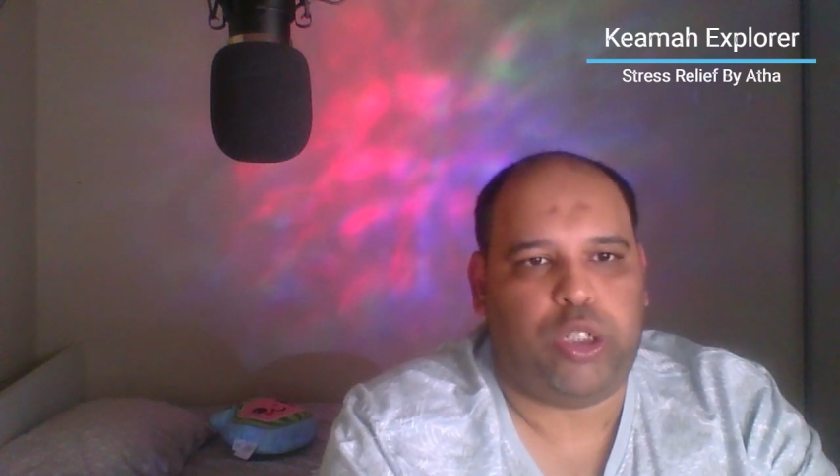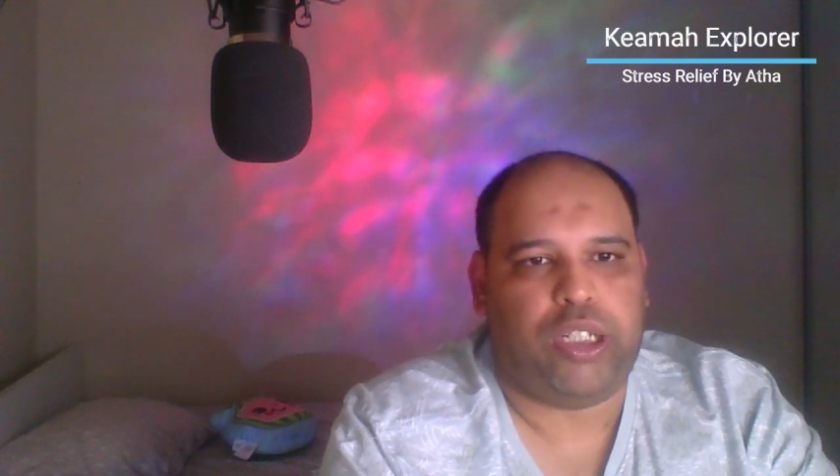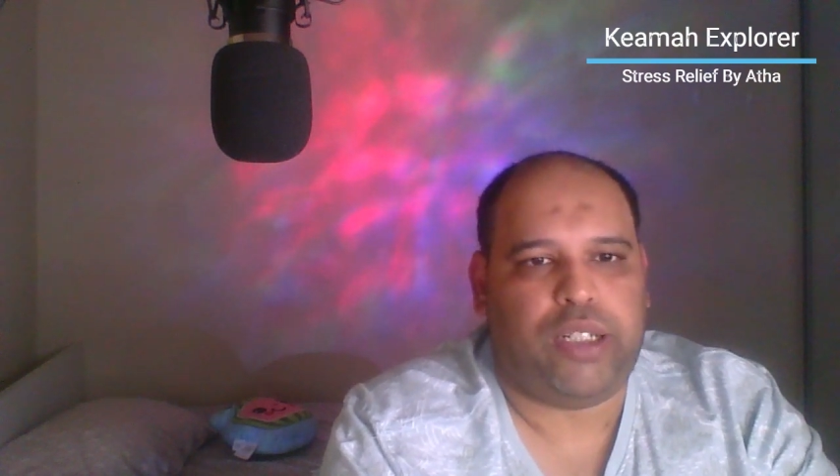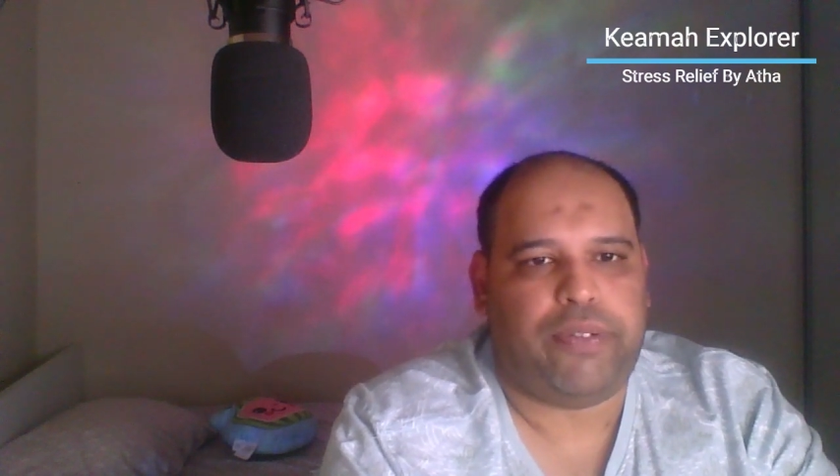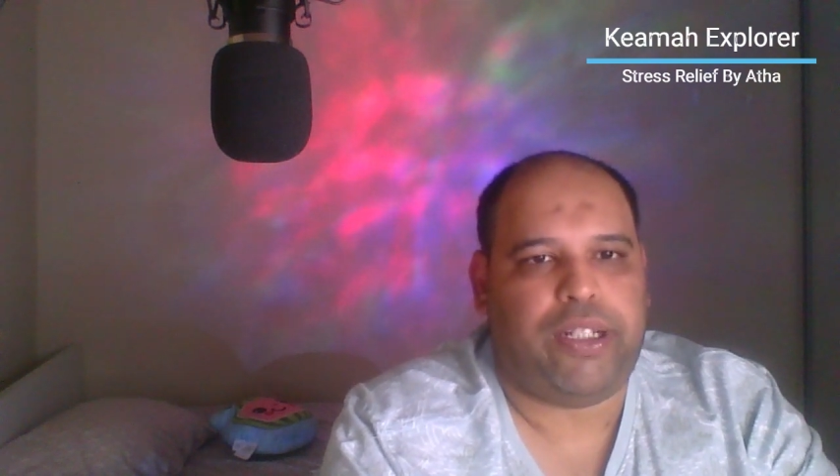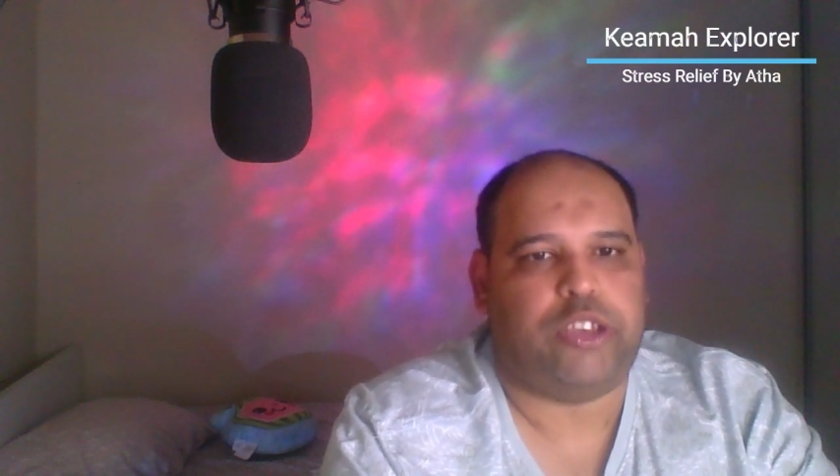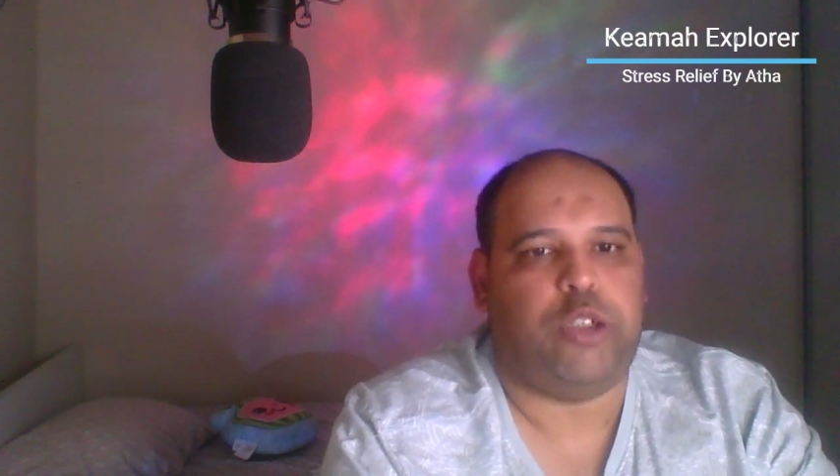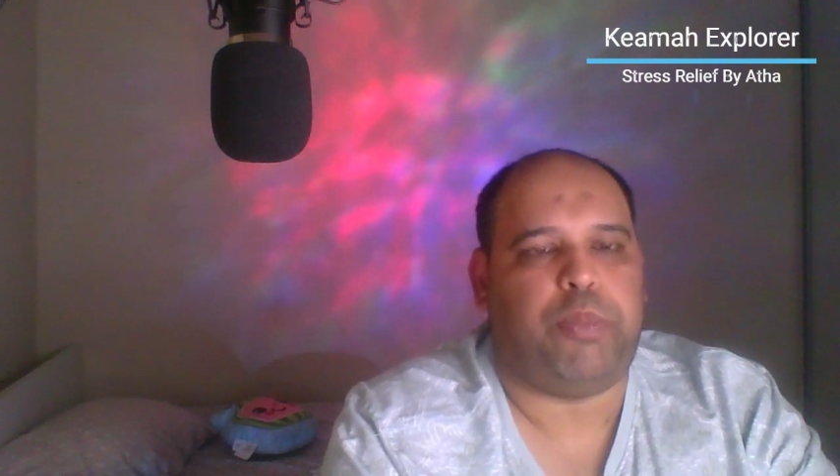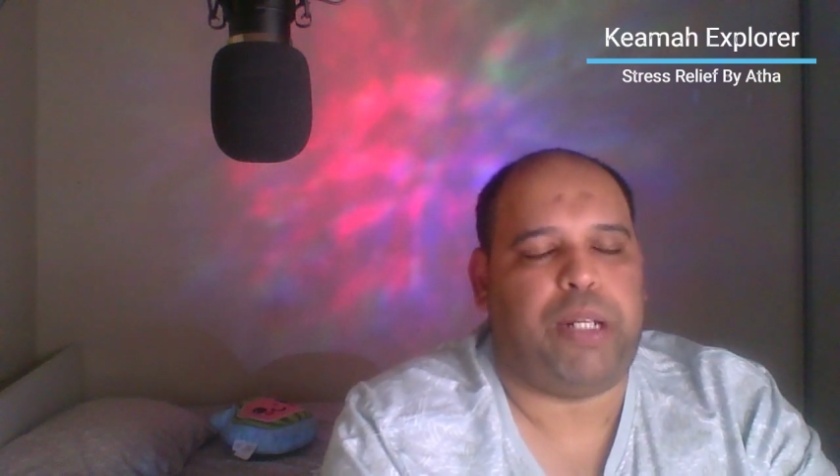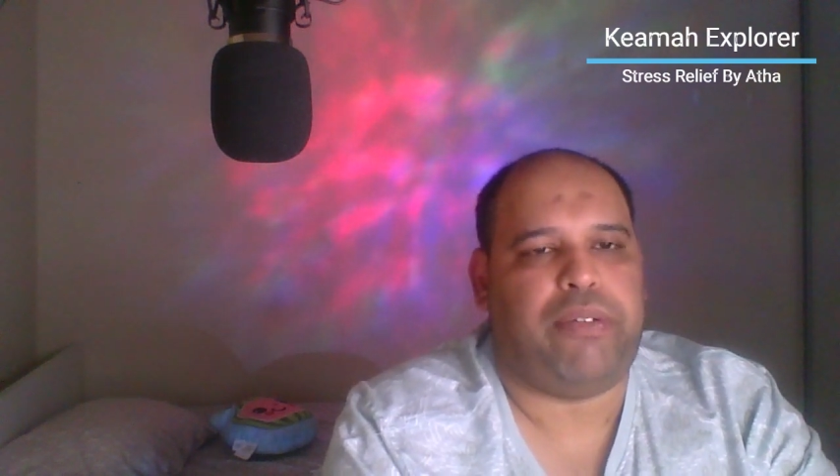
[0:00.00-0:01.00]
to interfere in
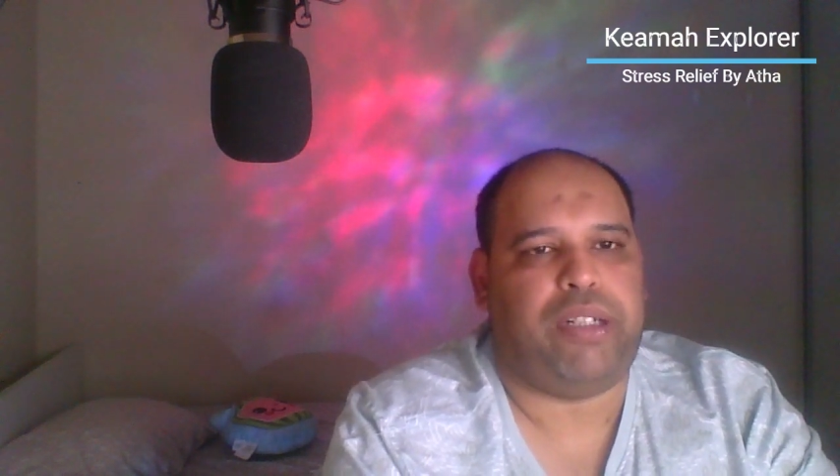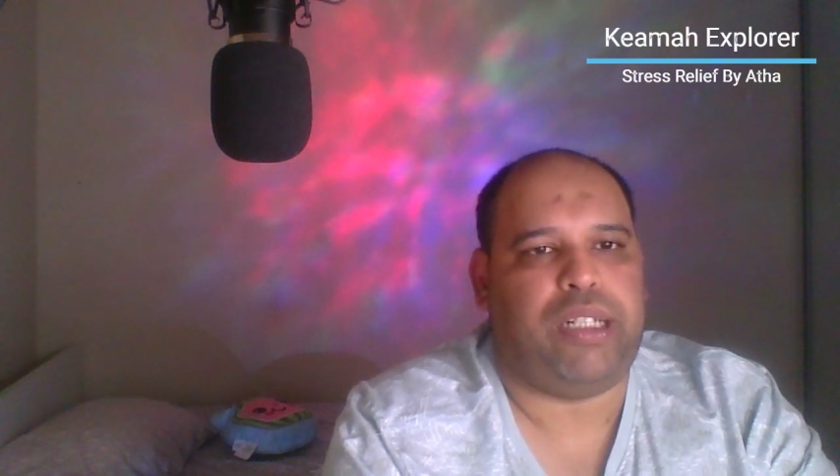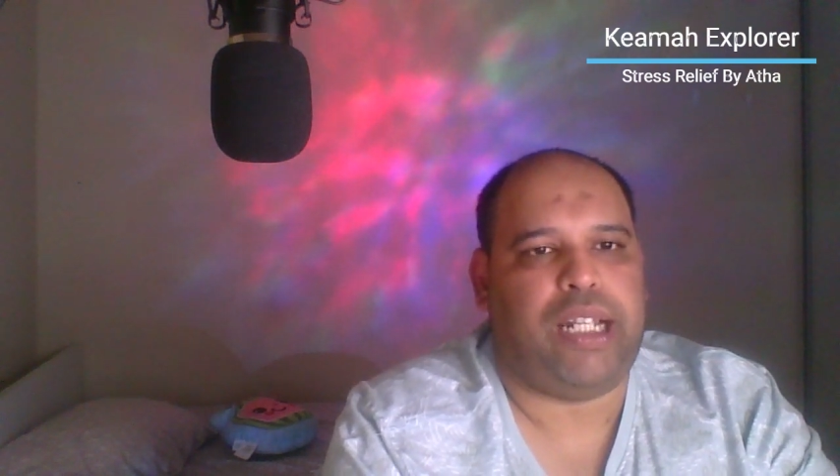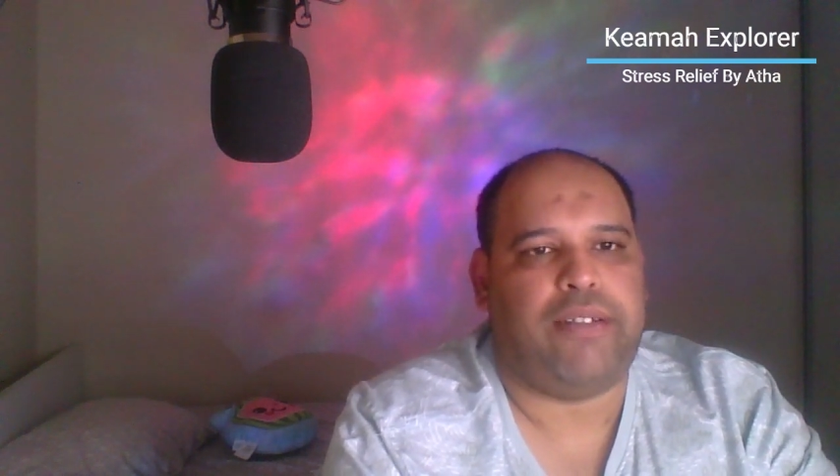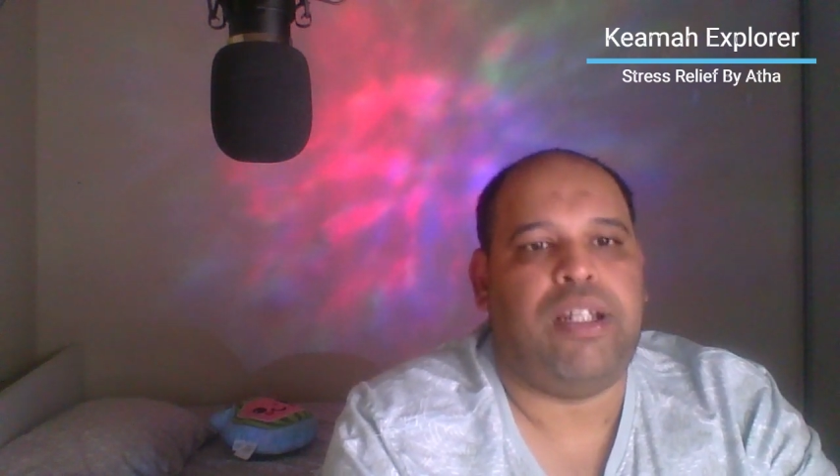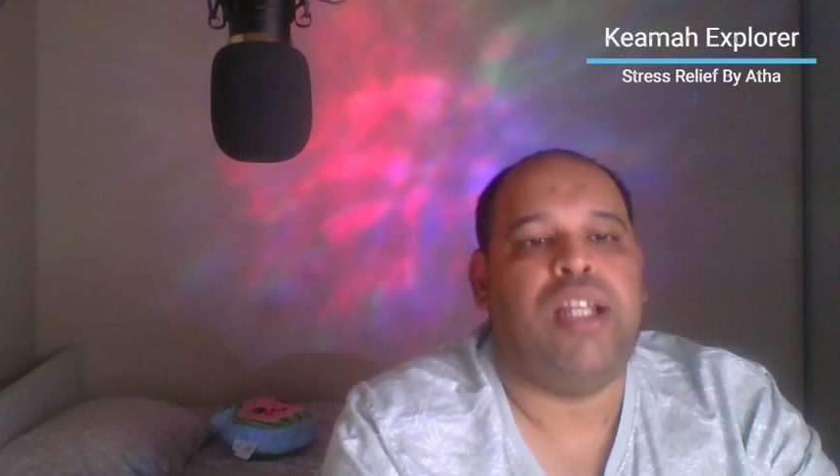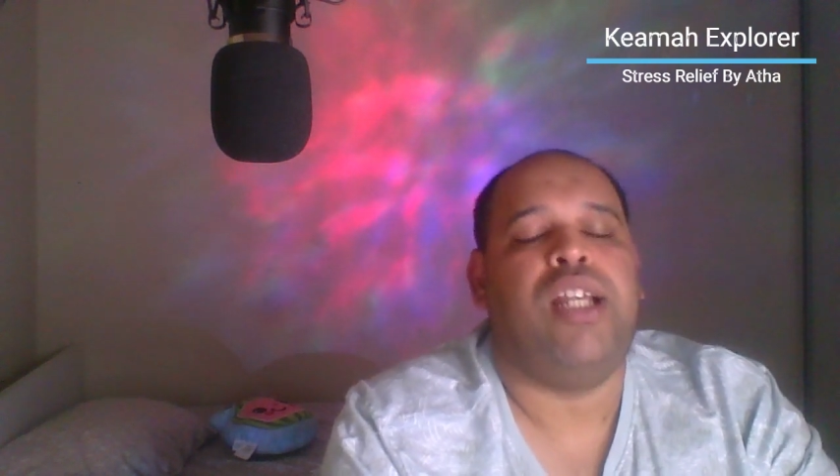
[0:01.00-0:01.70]
your private life.